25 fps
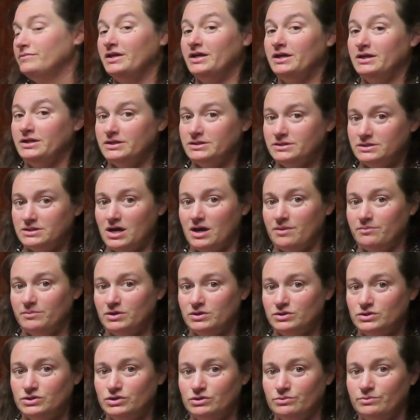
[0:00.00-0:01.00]
it is time
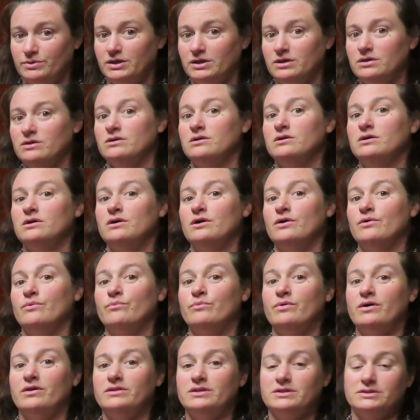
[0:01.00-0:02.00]
consuming,
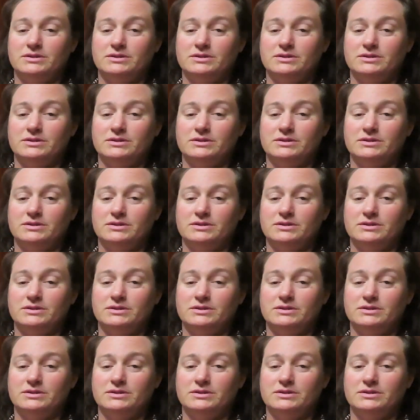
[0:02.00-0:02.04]
but